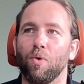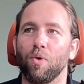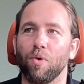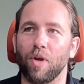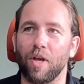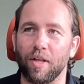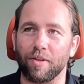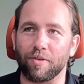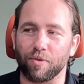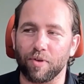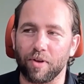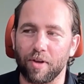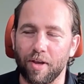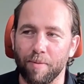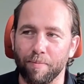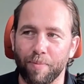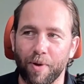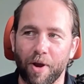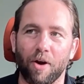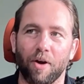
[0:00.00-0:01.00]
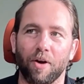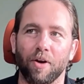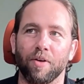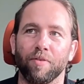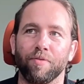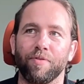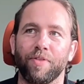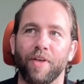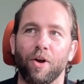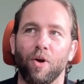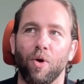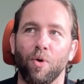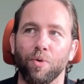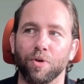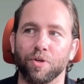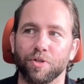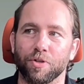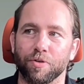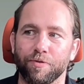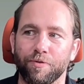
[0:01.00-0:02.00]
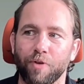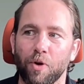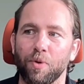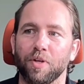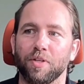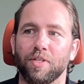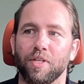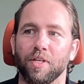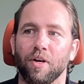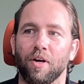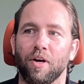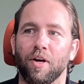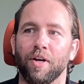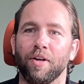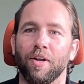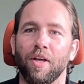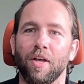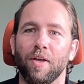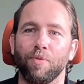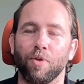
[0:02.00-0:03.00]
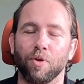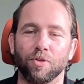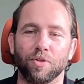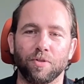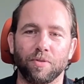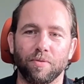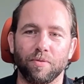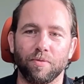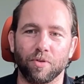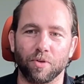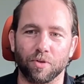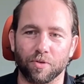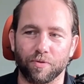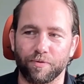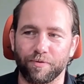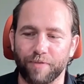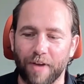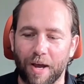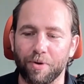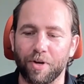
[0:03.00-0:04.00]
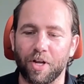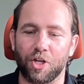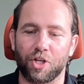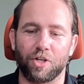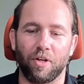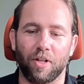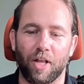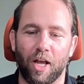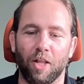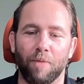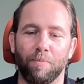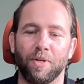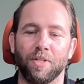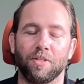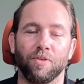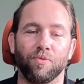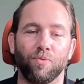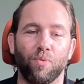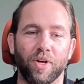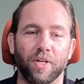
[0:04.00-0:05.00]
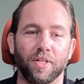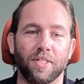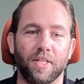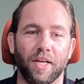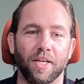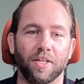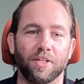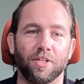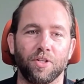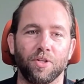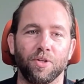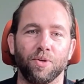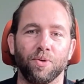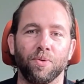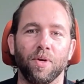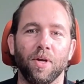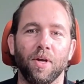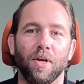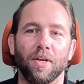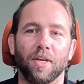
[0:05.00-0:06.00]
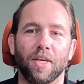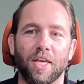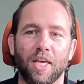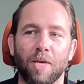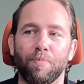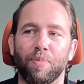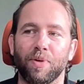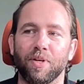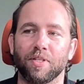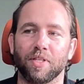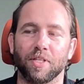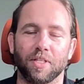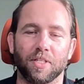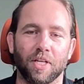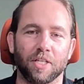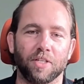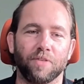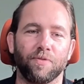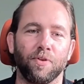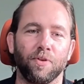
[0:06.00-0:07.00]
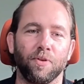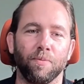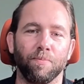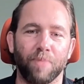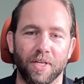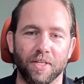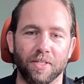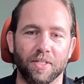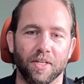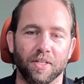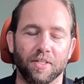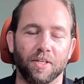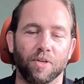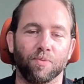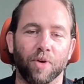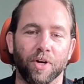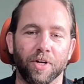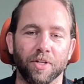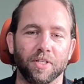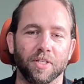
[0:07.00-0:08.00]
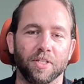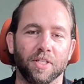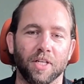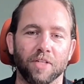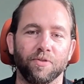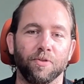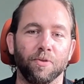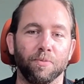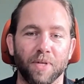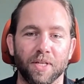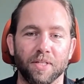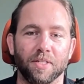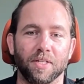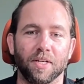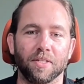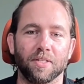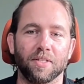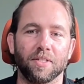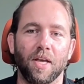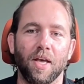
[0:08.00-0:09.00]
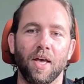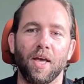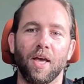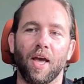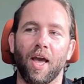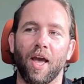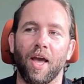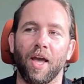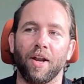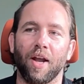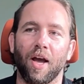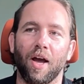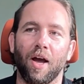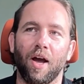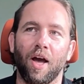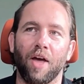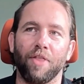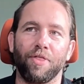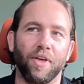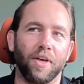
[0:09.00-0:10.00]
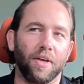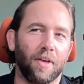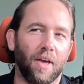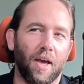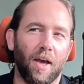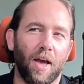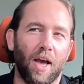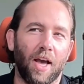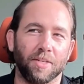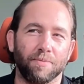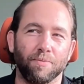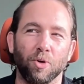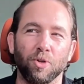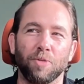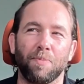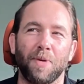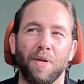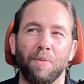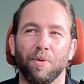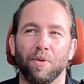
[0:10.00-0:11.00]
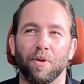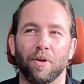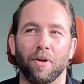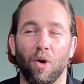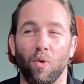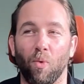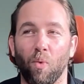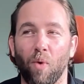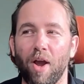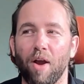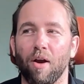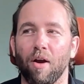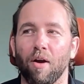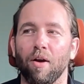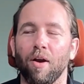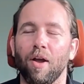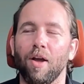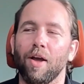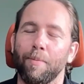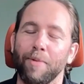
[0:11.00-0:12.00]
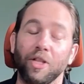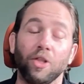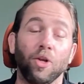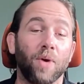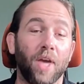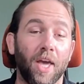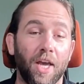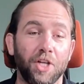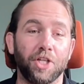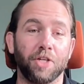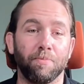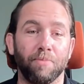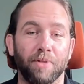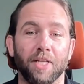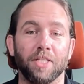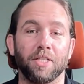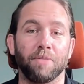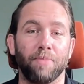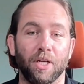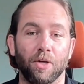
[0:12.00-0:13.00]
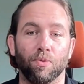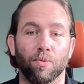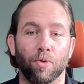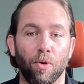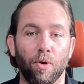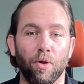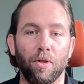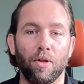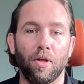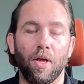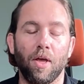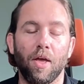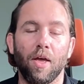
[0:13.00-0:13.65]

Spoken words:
it's imperative that owners are focusing on those foundational elements of what it takes to keep a successful business and run a successful business. And I think as most people are aware, location plays a big role,